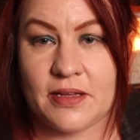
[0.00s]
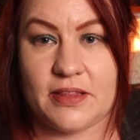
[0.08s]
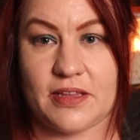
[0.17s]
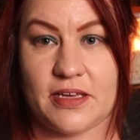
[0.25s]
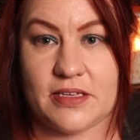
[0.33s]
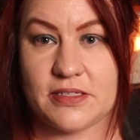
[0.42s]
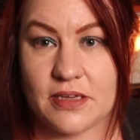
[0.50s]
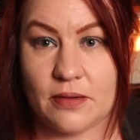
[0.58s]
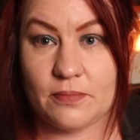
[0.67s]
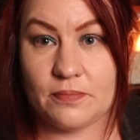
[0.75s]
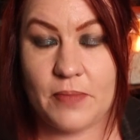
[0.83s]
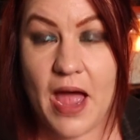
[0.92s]
these
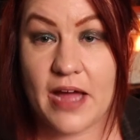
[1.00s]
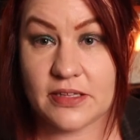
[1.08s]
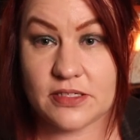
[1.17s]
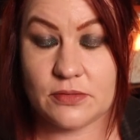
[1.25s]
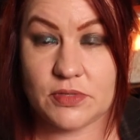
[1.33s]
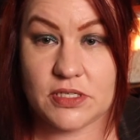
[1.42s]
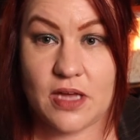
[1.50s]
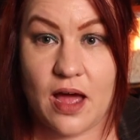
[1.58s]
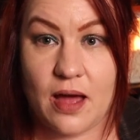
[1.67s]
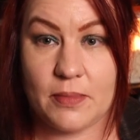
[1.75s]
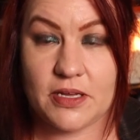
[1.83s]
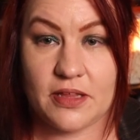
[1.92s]
patterns of
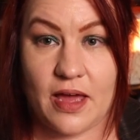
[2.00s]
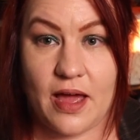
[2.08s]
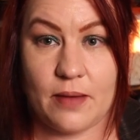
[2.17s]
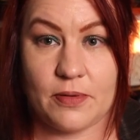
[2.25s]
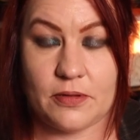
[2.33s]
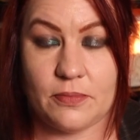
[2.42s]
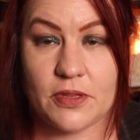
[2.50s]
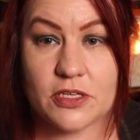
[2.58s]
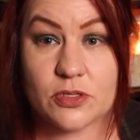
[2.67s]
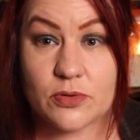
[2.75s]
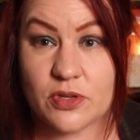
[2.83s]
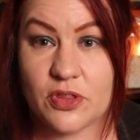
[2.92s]
disharmony that happen. But
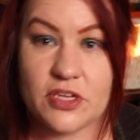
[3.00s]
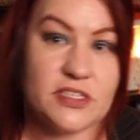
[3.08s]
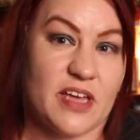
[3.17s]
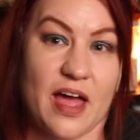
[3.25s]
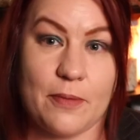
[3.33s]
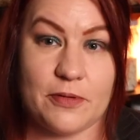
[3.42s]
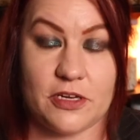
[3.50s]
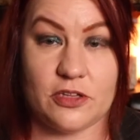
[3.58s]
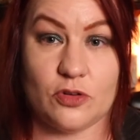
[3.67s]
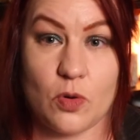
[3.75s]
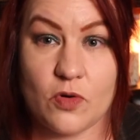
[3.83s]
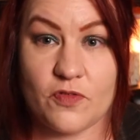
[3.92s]
there's also things that happen
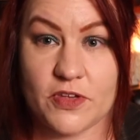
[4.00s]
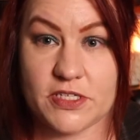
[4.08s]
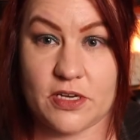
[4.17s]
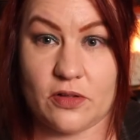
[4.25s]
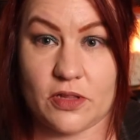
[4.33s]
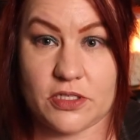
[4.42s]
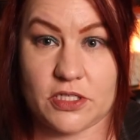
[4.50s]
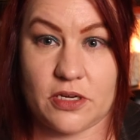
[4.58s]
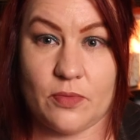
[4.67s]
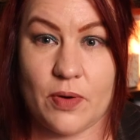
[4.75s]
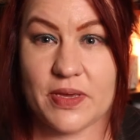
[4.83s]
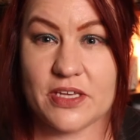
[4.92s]
in normal physiology
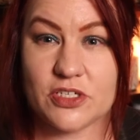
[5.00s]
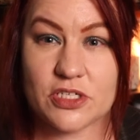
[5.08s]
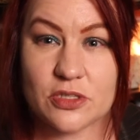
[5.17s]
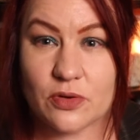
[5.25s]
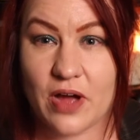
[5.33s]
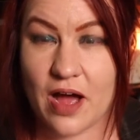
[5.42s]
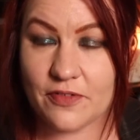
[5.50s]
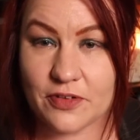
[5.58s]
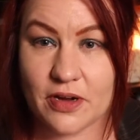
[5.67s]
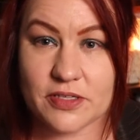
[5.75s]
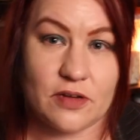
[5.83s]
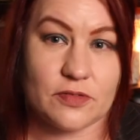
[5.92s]
where we can just look
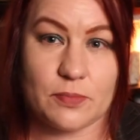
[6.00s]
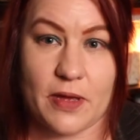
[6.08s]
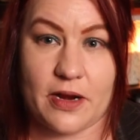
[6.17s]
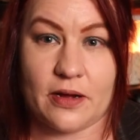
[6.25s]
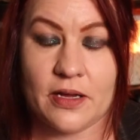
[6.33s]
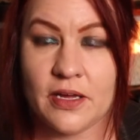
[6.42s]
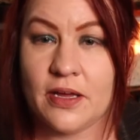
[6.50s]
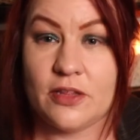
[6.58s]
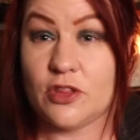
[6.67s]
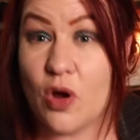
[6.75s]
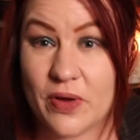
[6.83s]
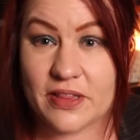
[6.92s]
after ourselves better,
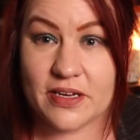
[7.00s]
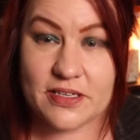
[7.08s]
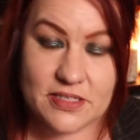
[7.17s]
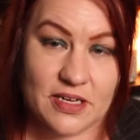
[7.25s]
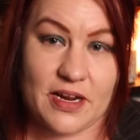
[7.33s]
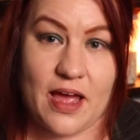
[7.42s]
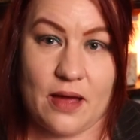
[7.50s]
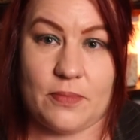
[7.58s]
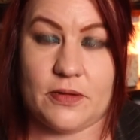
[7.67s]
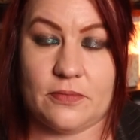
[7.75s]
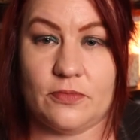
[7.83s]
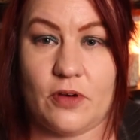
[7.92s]
knowing that it's going to
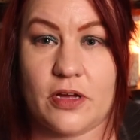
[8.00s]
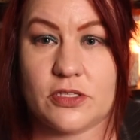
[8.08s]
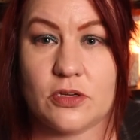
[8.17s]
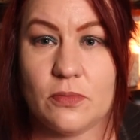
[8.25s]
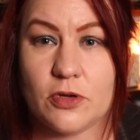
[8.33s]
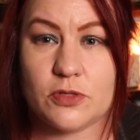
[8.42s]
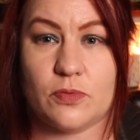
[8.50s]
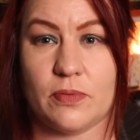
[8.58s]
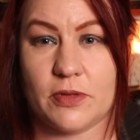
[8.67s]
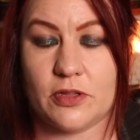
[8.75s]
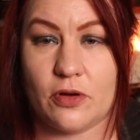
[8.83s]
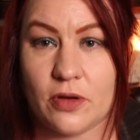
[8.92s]
happen, right? So most
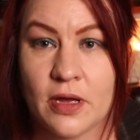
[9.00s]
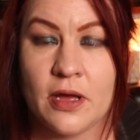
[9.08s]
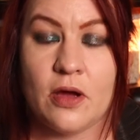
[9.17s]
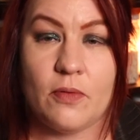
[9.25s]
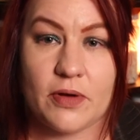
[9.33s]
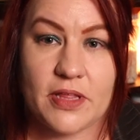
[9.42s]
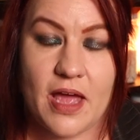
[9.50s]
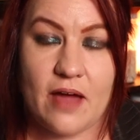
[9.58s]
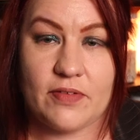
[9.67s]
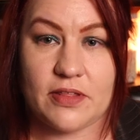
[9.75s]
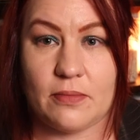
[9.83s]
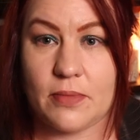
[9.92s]
women know when they're
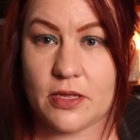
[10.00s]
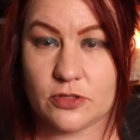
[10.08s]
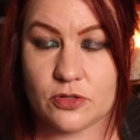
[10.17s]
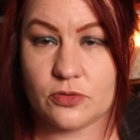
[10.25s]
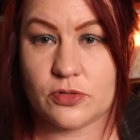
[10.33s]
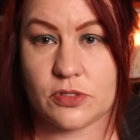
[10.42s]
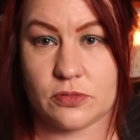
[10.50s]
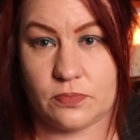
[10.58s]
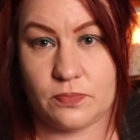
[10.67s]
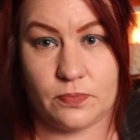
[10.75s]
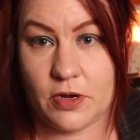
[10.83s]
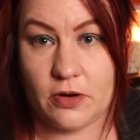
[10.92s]
having their menstrual
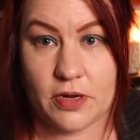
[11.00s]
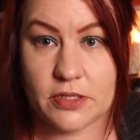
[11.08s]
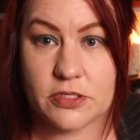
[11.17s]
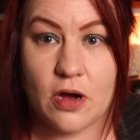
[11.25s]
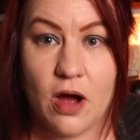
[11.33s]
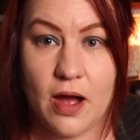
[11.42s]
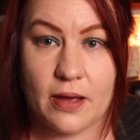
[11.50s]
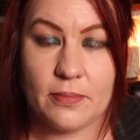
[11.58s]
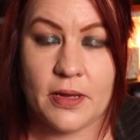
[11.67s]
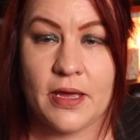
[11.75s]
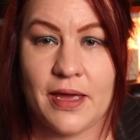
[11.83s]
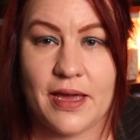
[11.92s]
period of time,
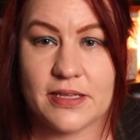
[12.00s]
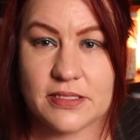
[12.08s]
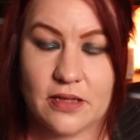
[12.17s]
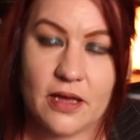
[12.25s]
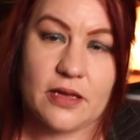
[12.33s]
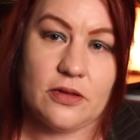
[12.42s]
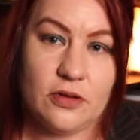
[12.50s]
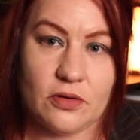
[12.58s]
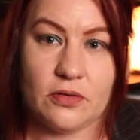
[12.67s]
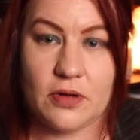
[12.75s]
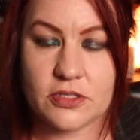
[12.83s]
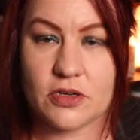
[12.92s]
it's like, you
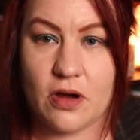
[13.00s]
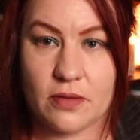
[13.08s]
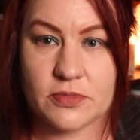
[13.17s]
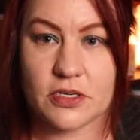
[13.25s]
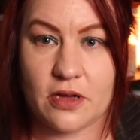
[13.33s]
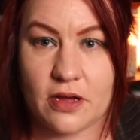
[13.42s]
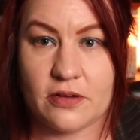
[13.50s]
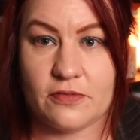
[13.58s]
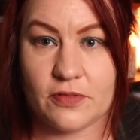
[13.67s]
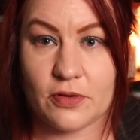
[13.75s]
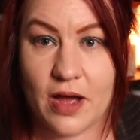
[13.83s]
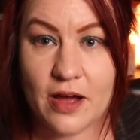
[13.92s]
know, a time to kind
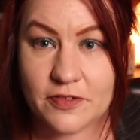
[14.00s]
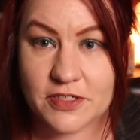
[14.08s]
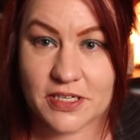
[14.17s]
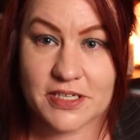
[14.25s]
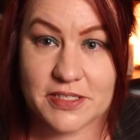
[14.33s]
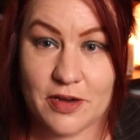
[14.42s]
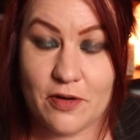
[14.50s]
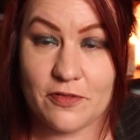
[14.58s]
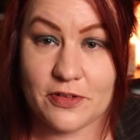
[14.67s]
of look after yourself